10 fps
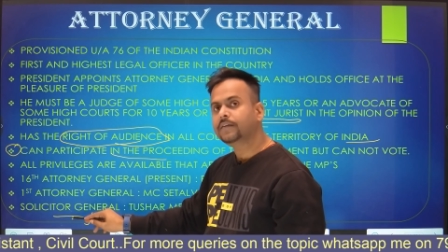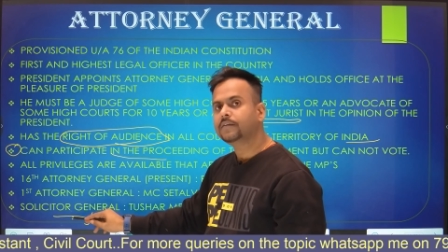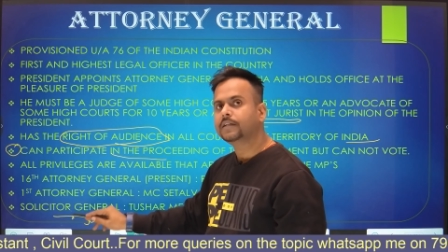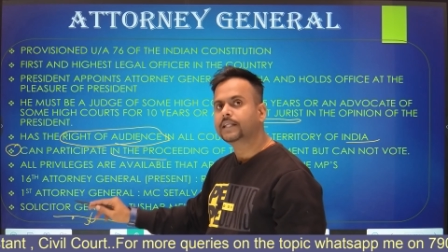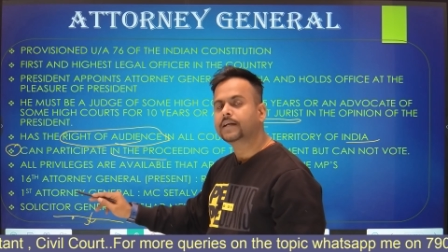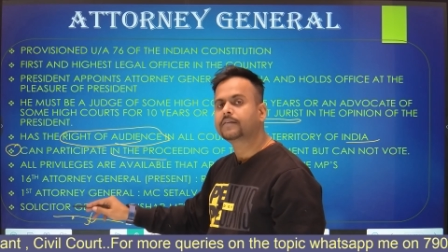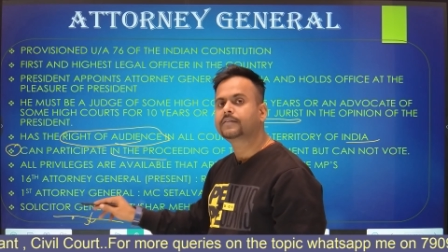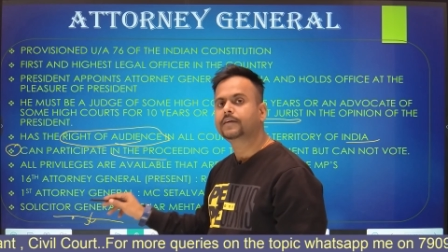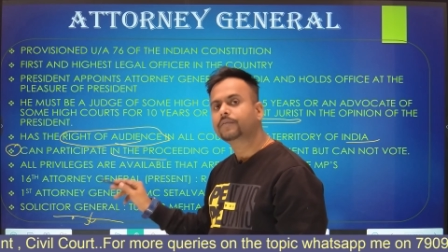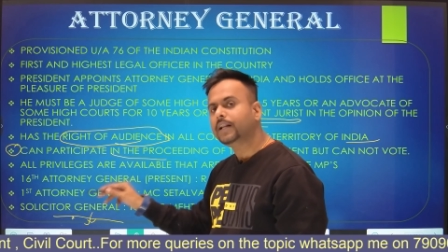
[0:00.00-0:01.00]
there are
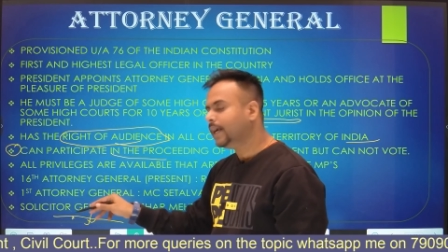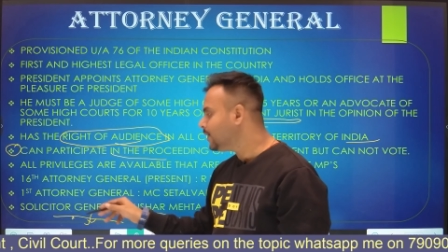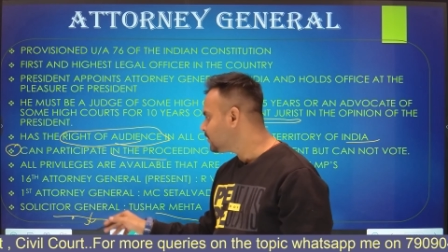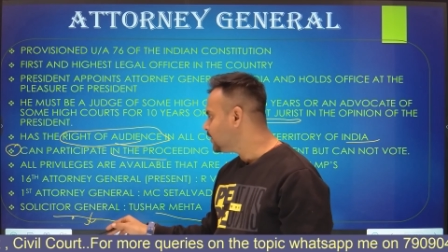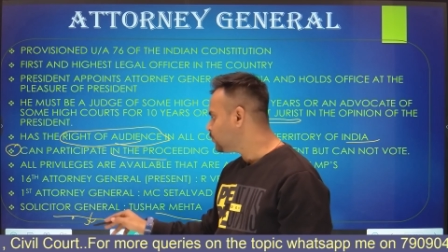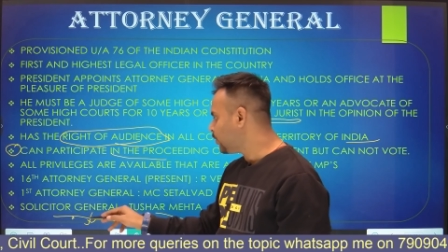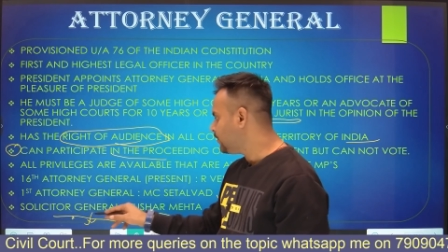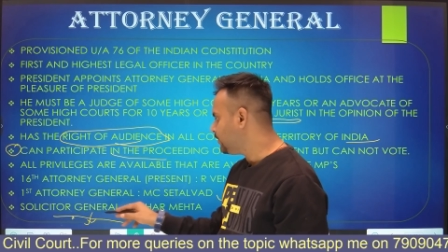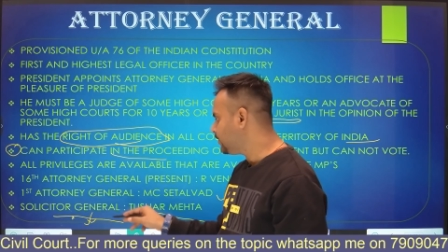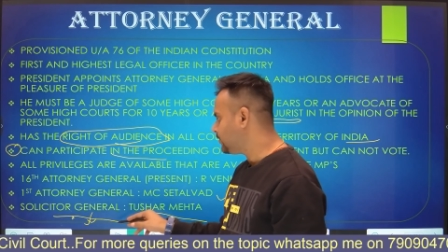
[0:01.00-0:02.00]
several additional
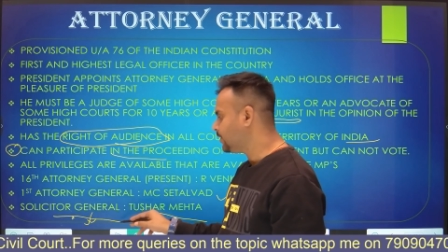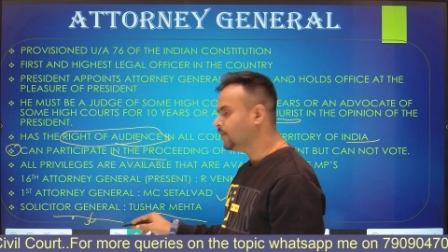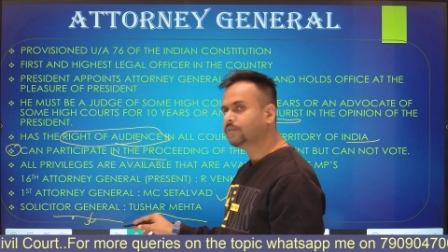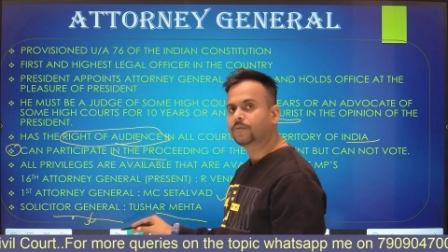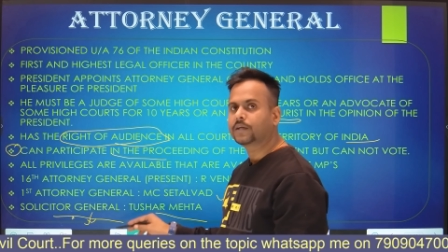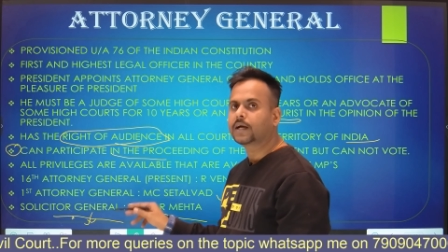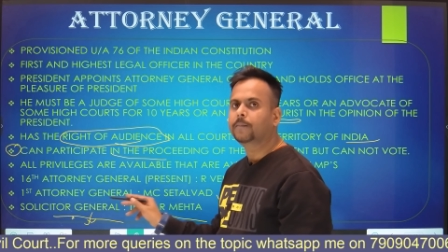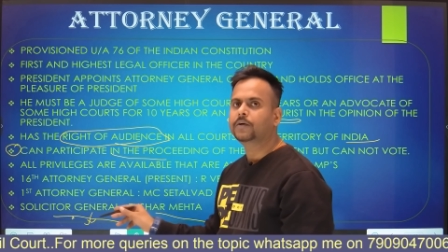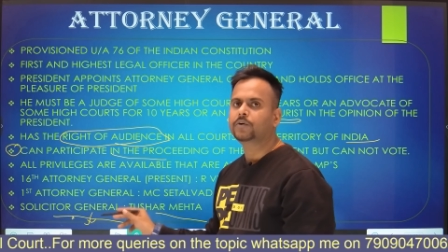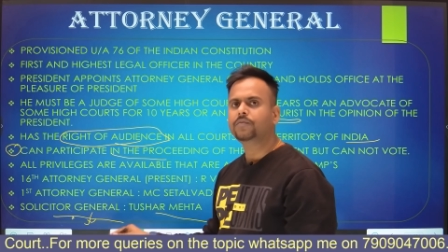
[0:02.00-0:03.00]
Solicitor Generals of the
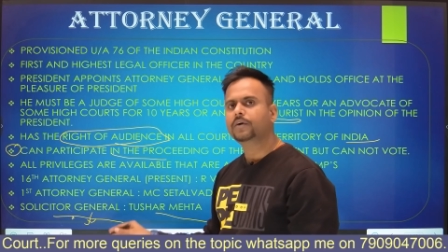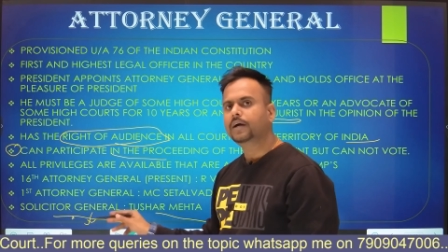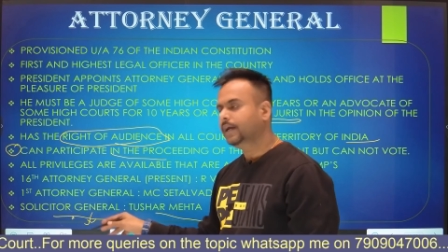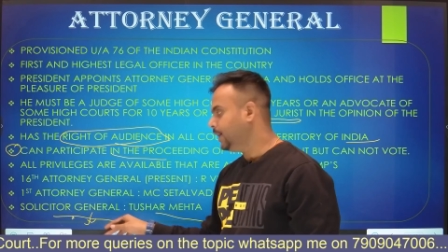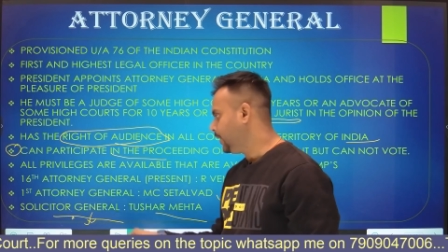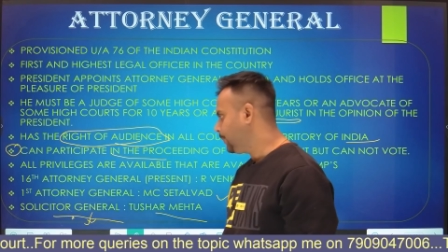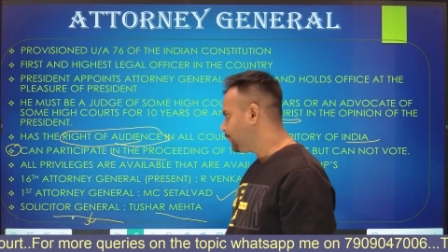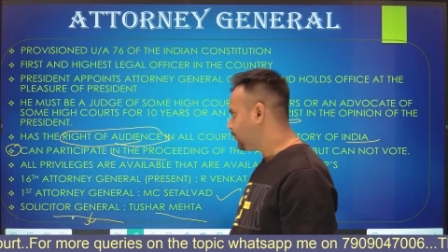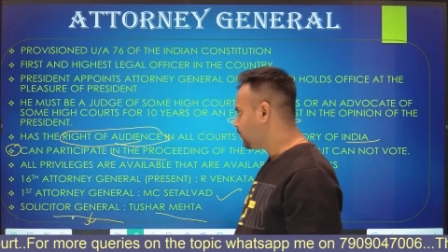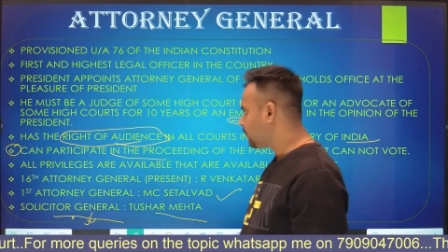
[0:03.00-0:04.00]
government of India.
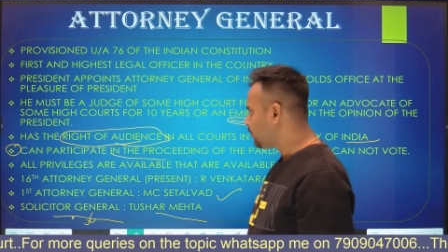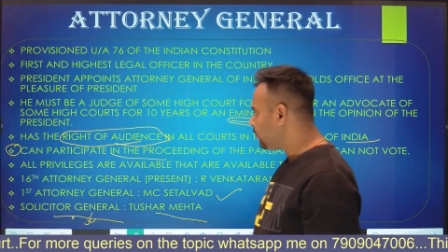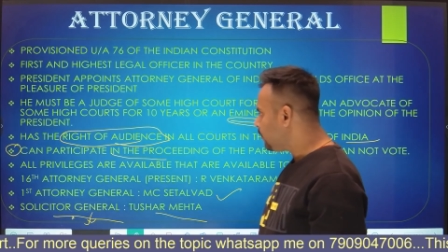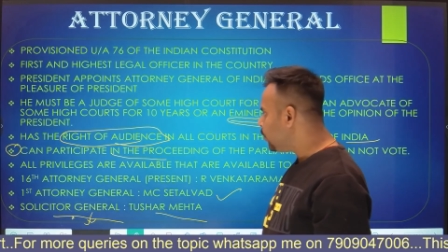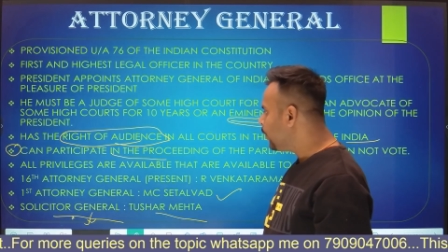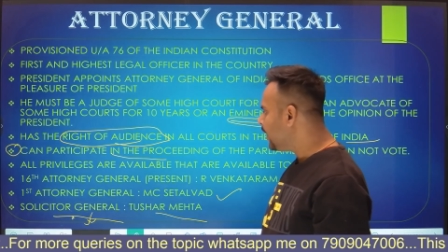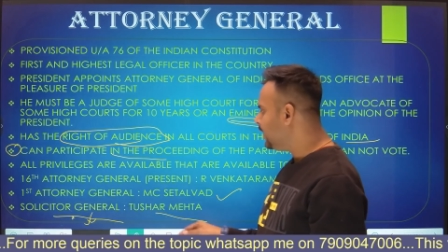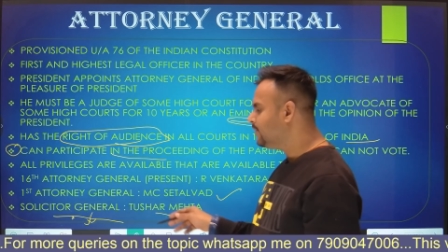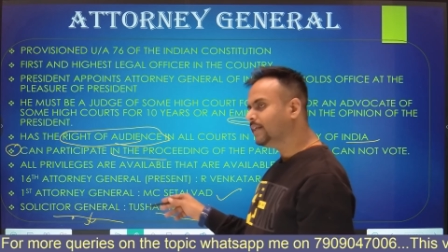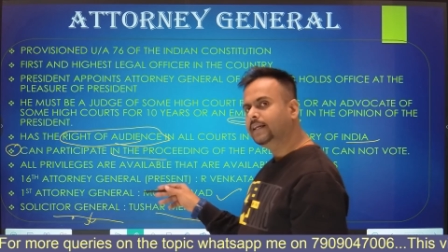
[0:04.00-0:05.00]
Okay, he
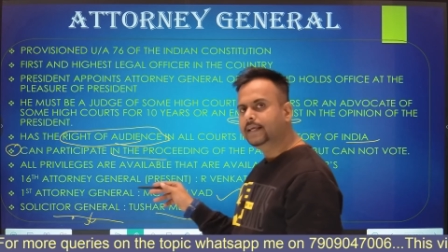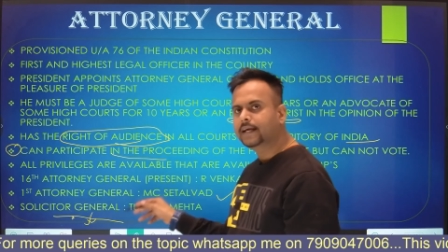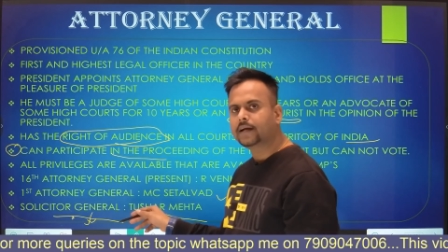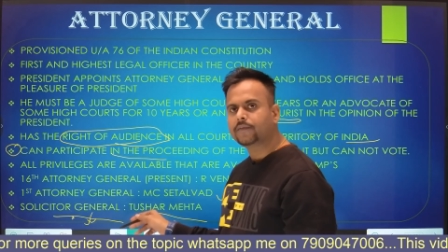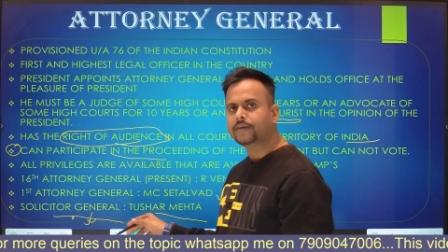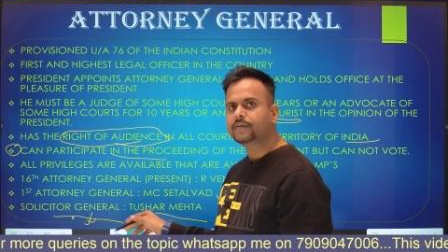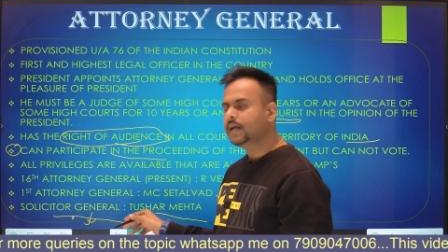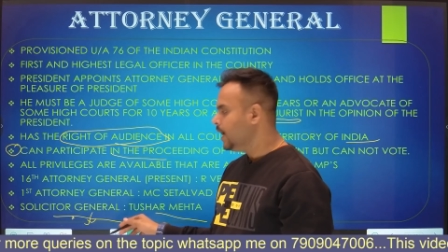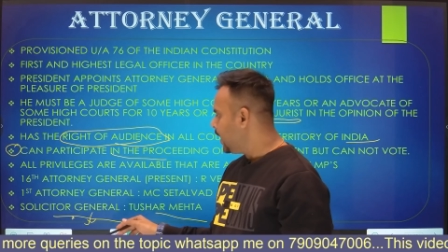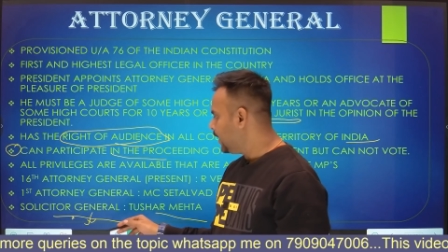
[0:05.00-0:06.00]
is the legal advisor,
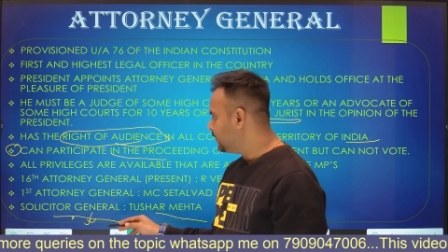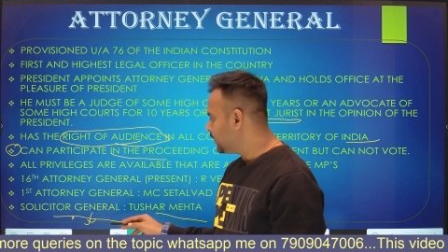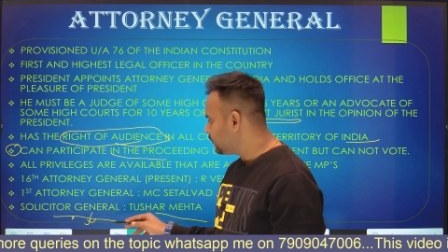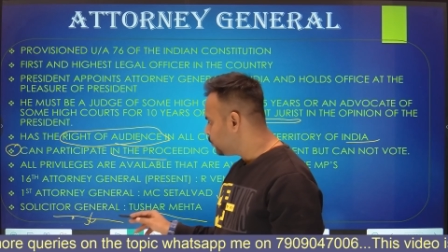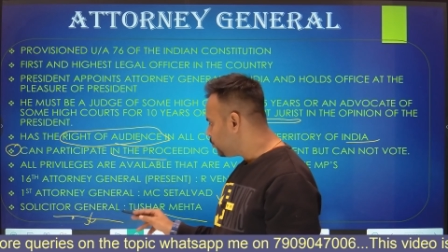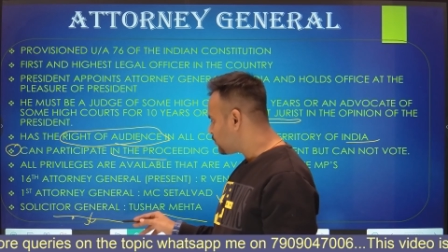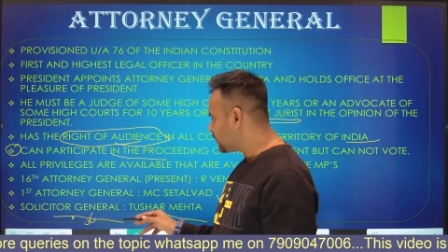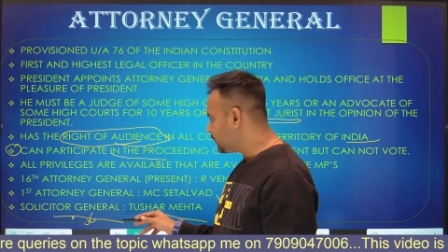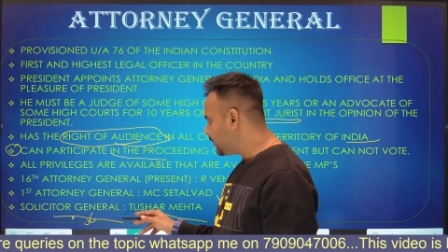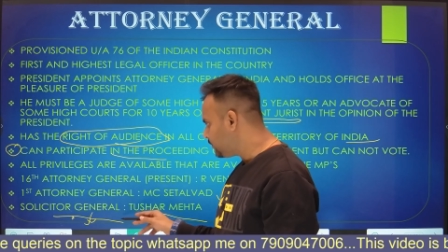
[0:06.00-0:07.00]
and there is no
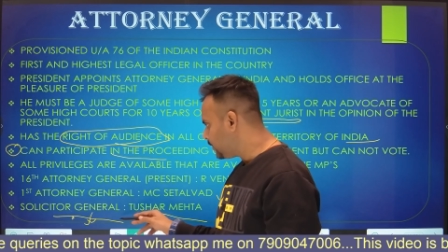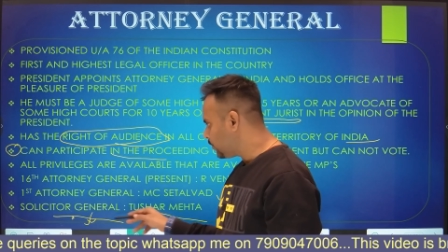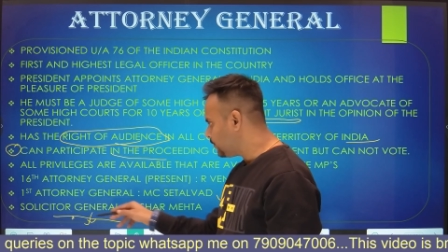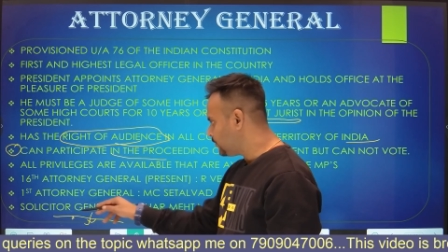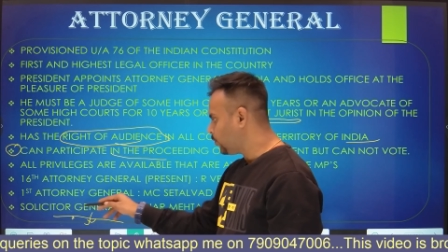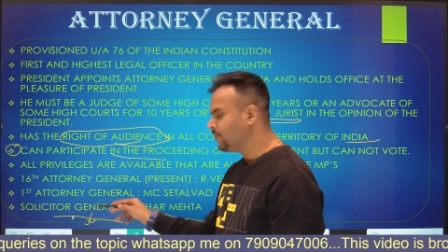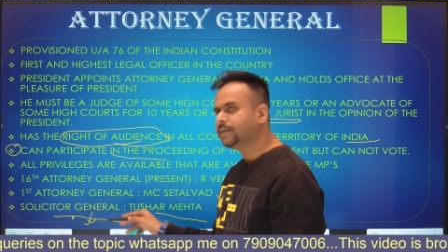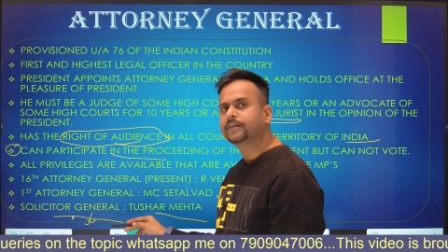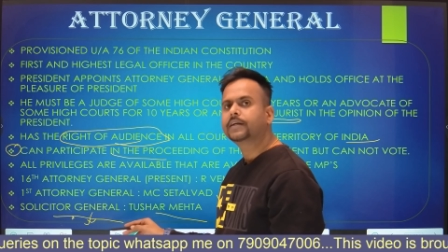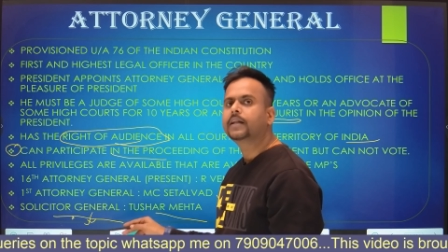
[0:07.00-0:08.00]
such mentioning of the
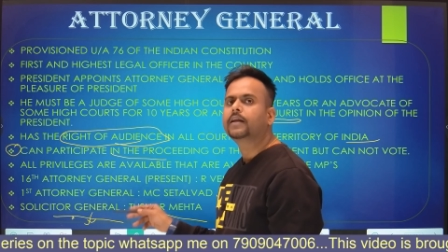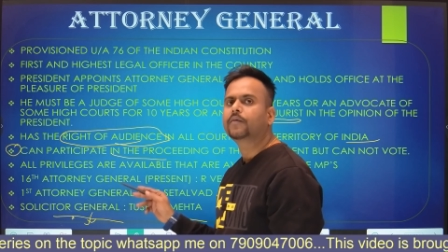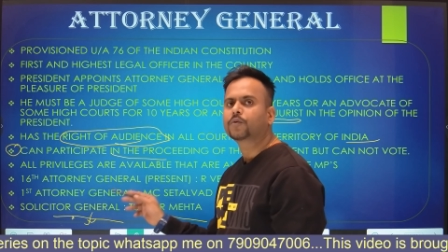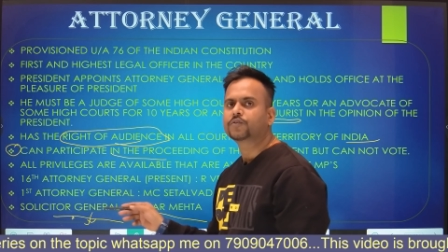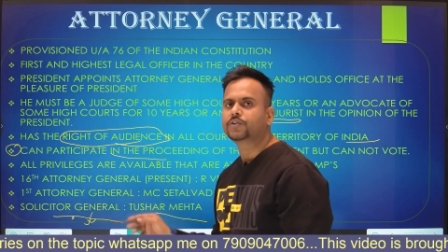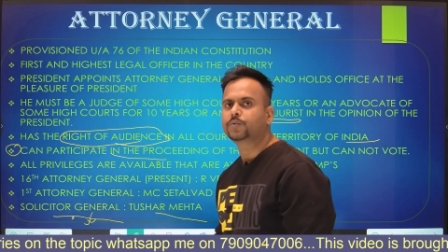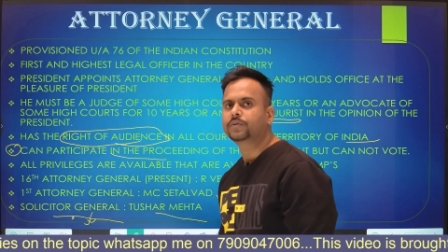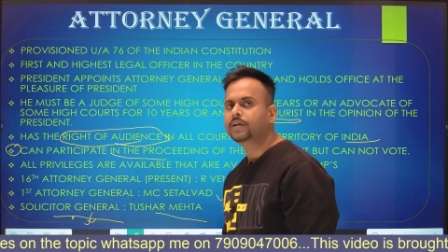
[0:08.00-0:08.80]
Solicitor General in our constitution.